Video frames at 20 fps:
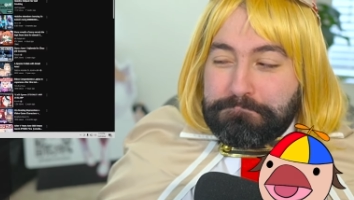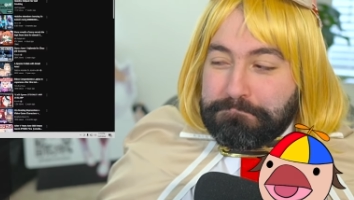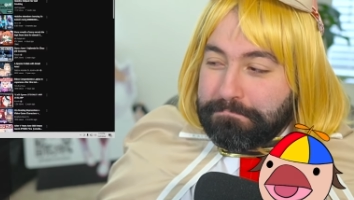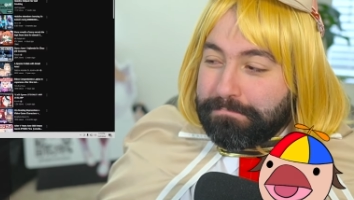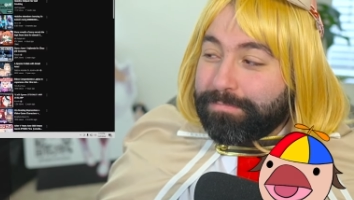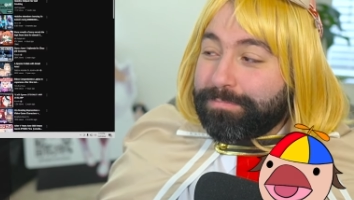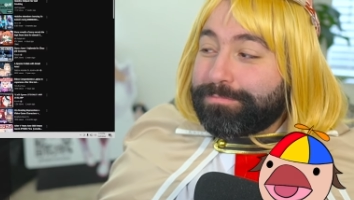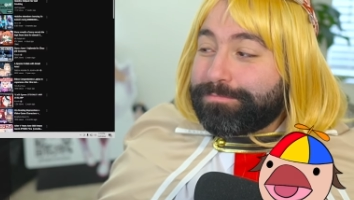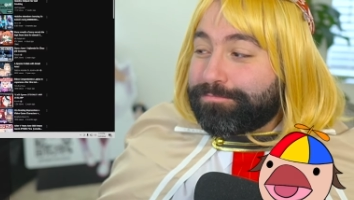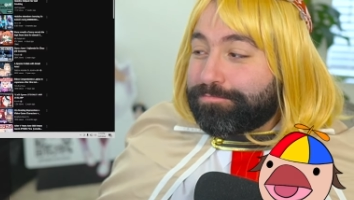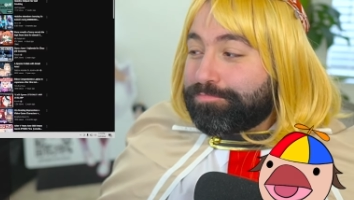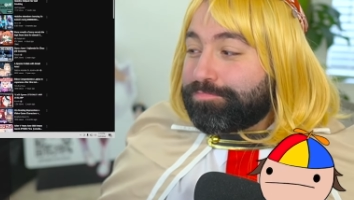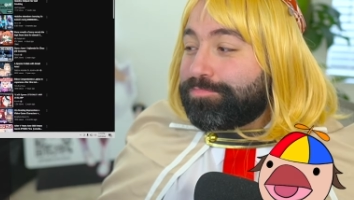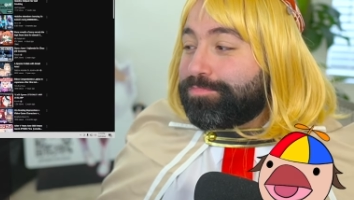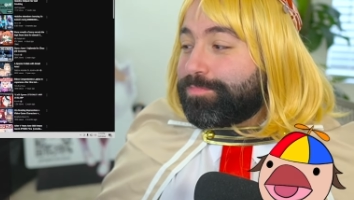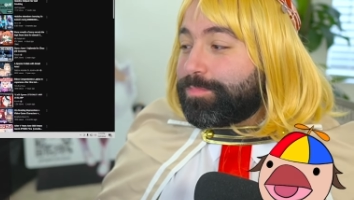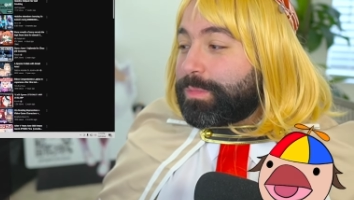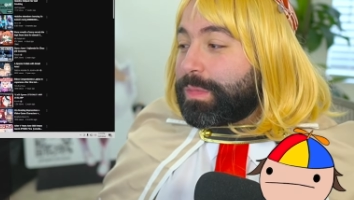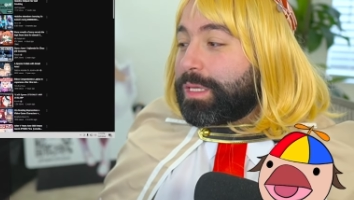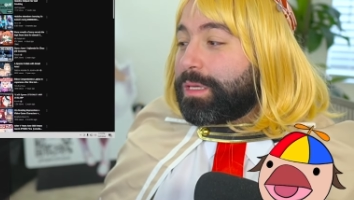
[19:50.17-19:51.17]
crevices of
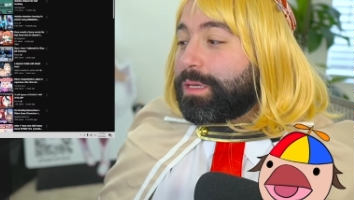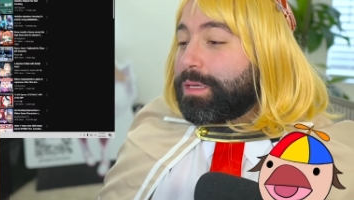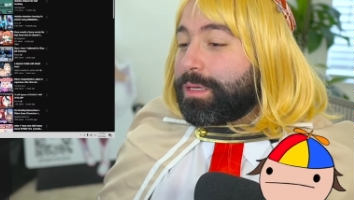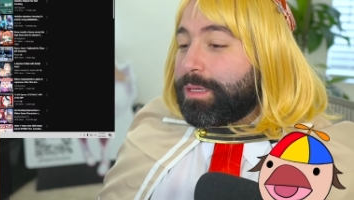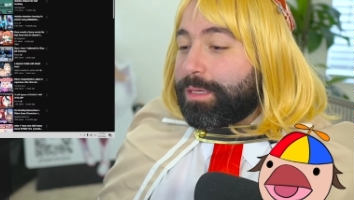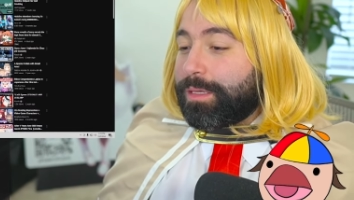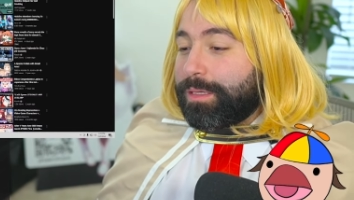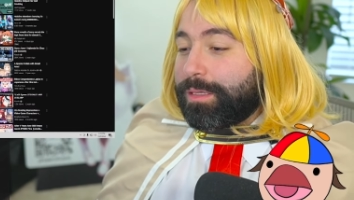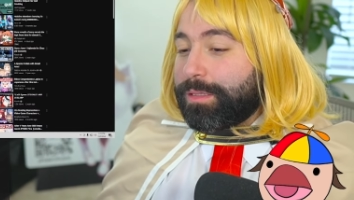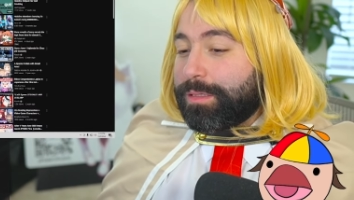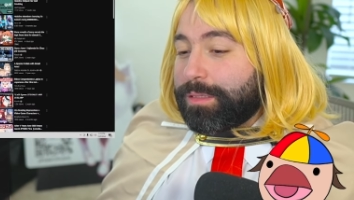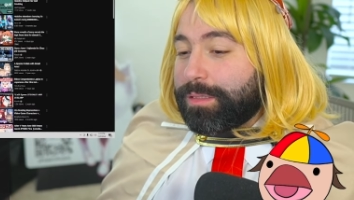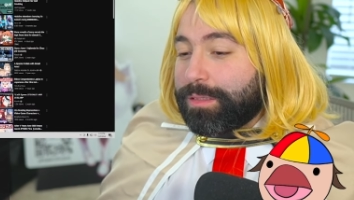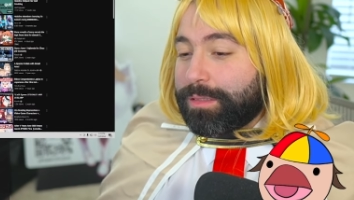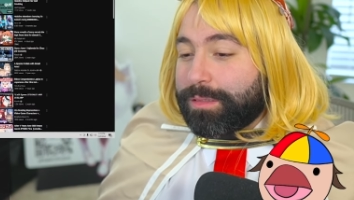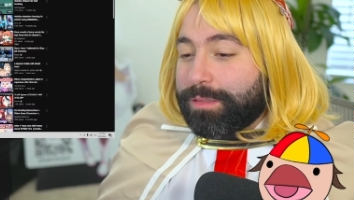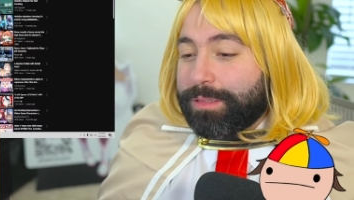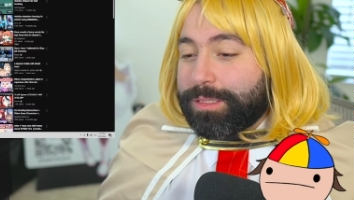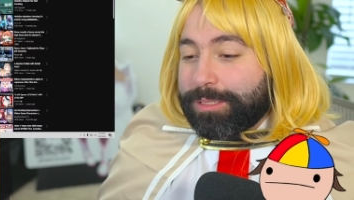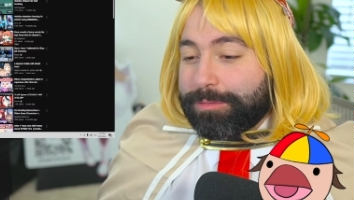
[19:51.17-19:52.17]
my bum bum and
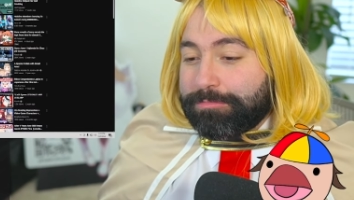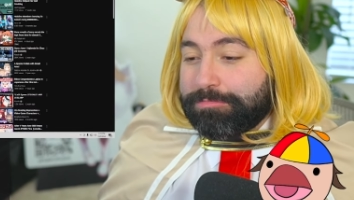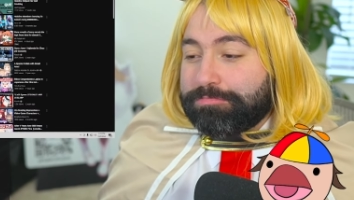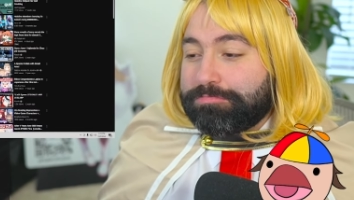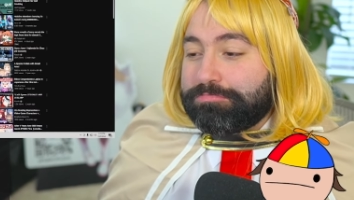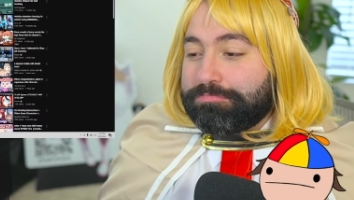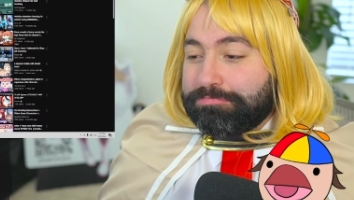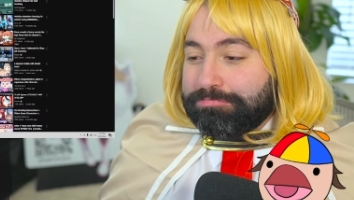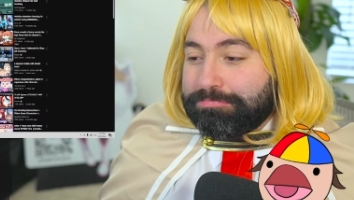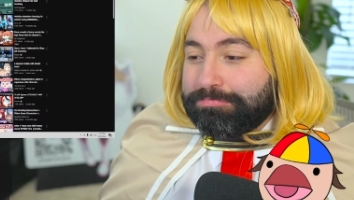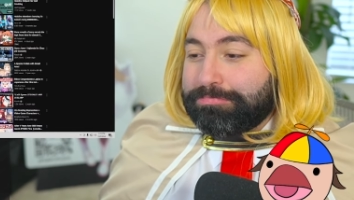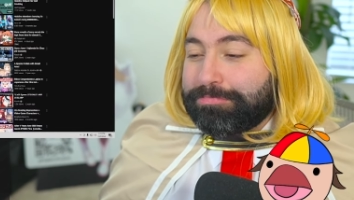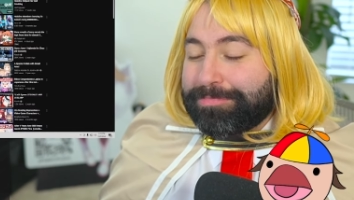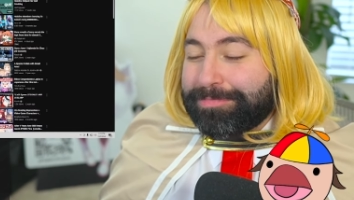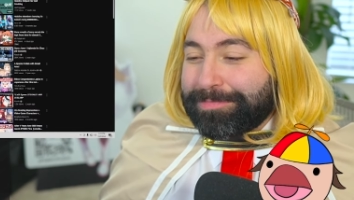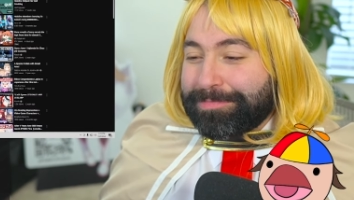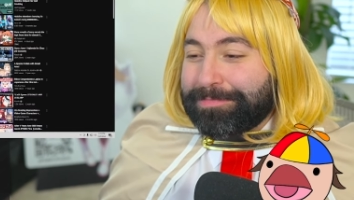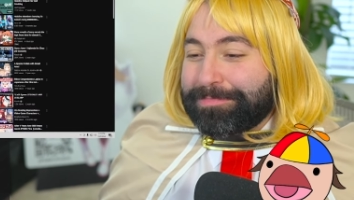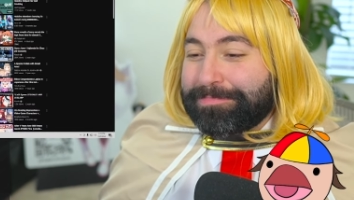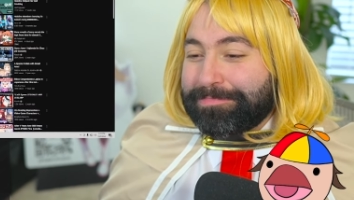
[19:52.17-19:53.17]
I have full
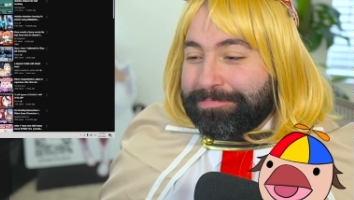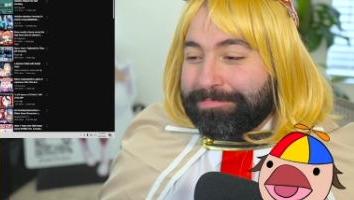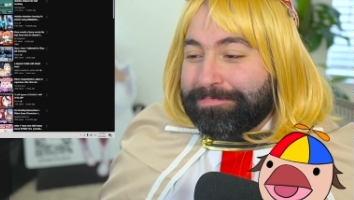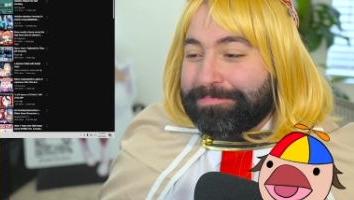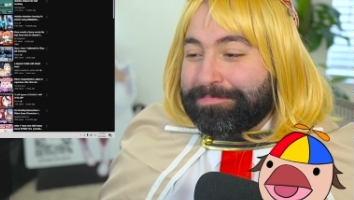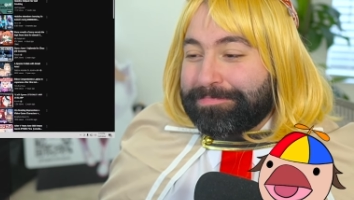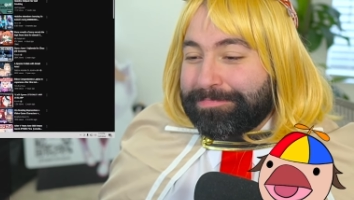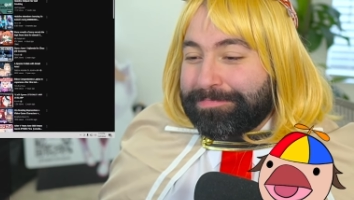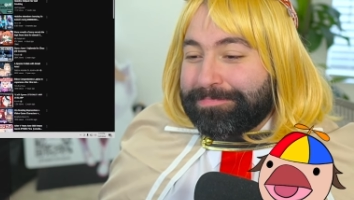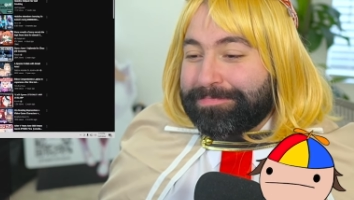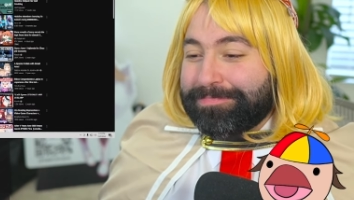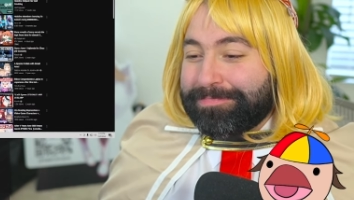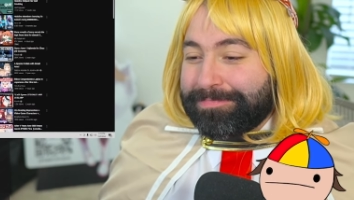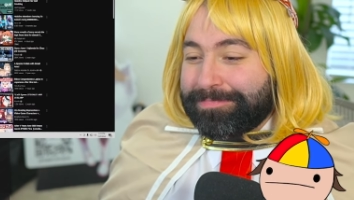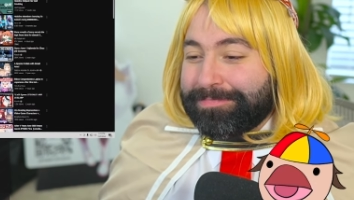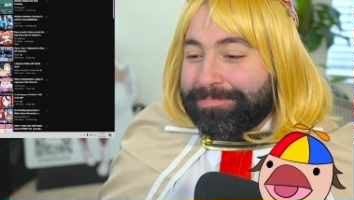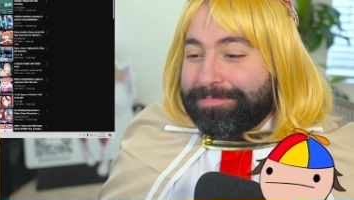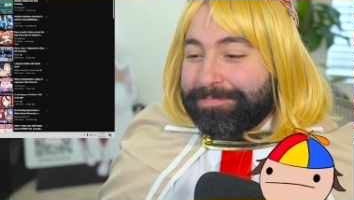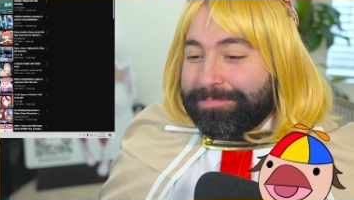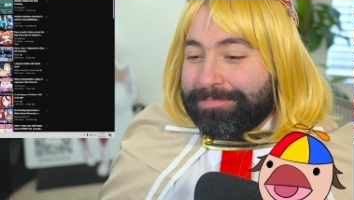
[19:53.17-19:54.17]
autonomy over my own
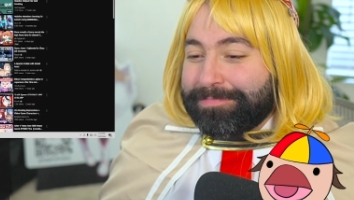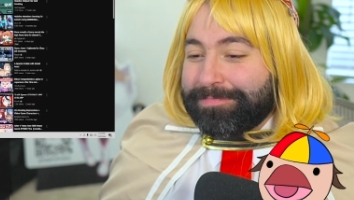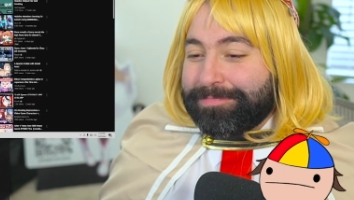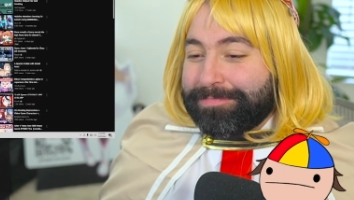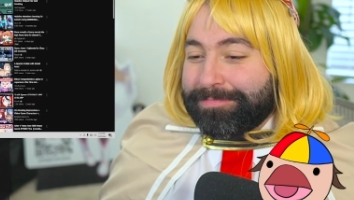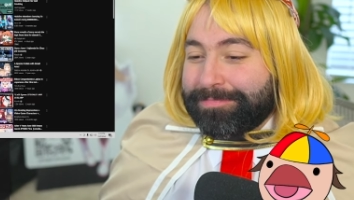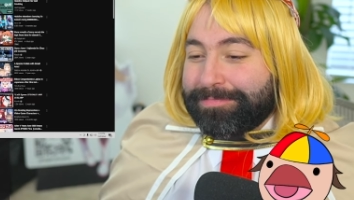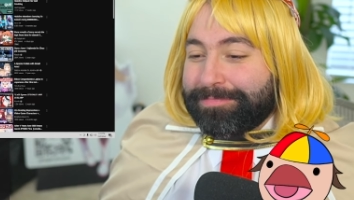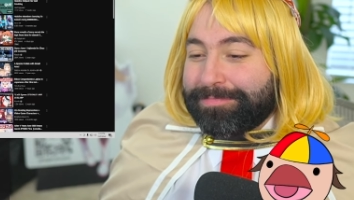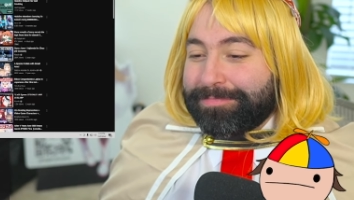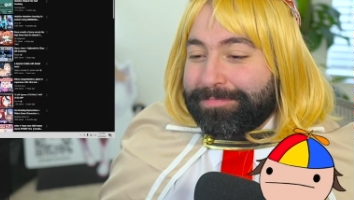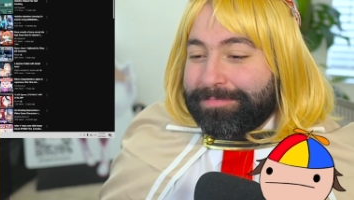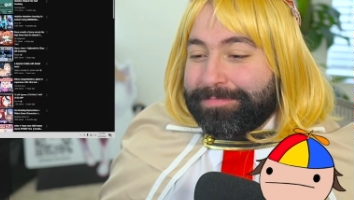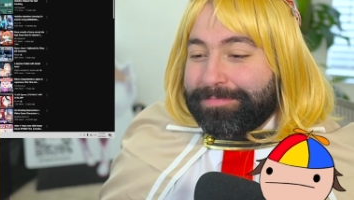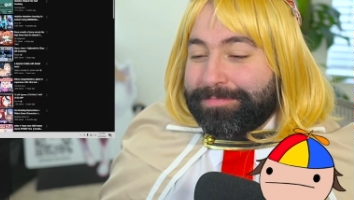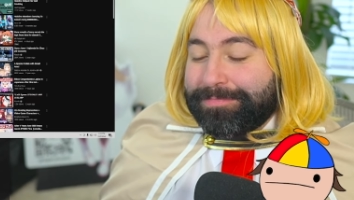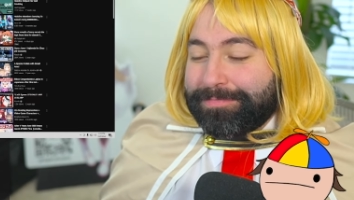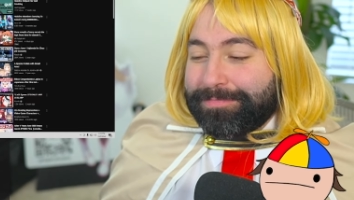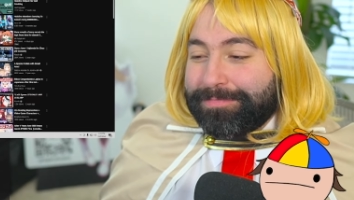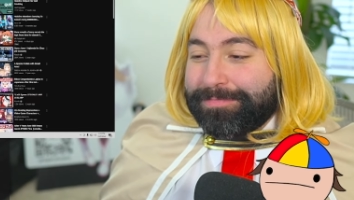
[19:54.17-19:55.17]
butt scratching.
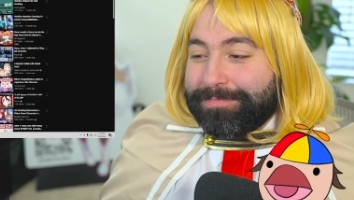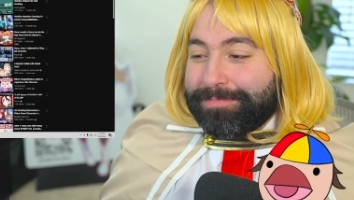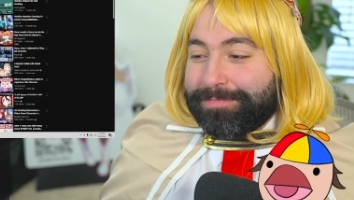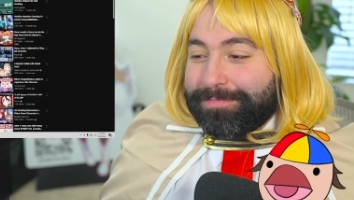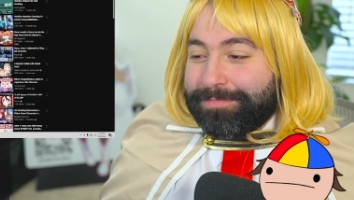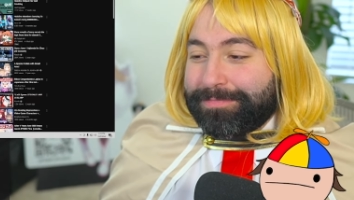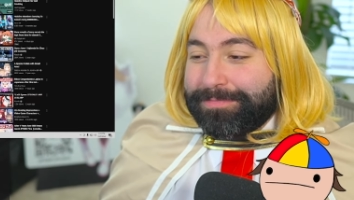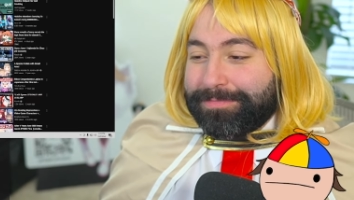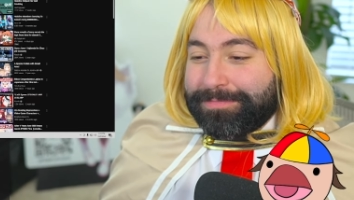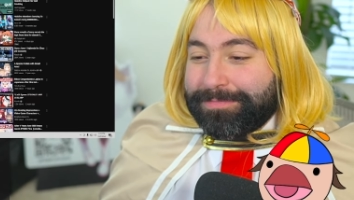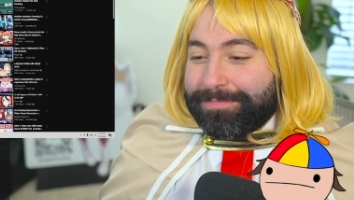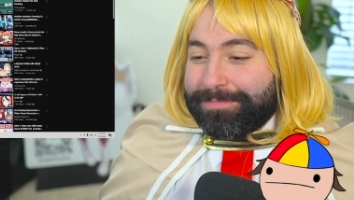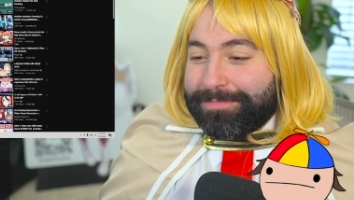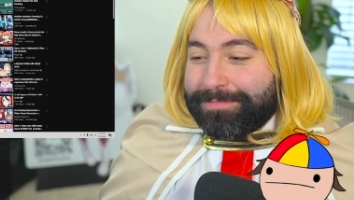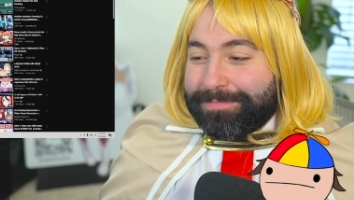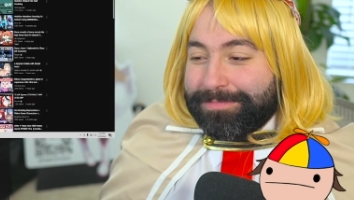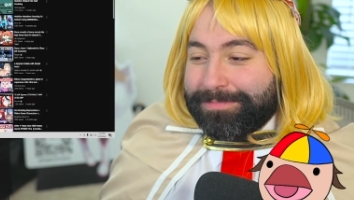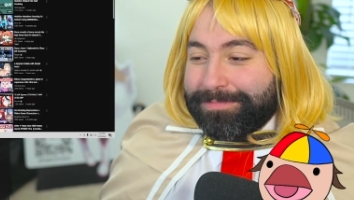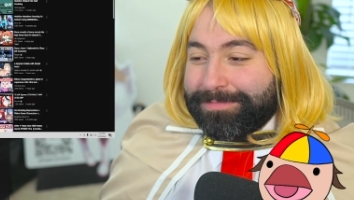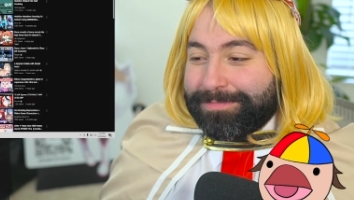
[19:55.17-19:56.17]
Thanks,
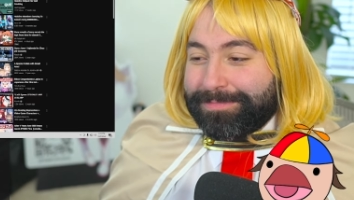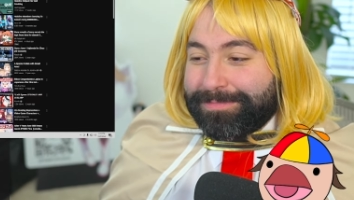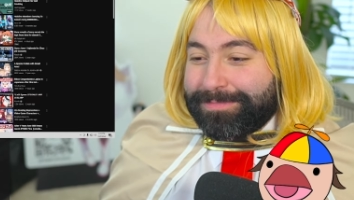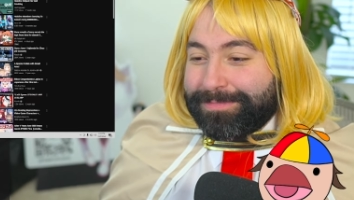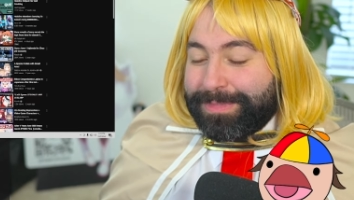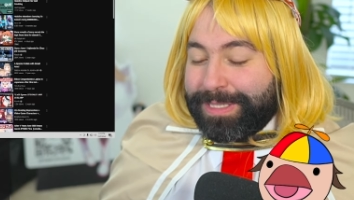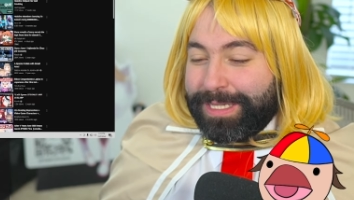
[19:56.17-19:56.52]
Amelia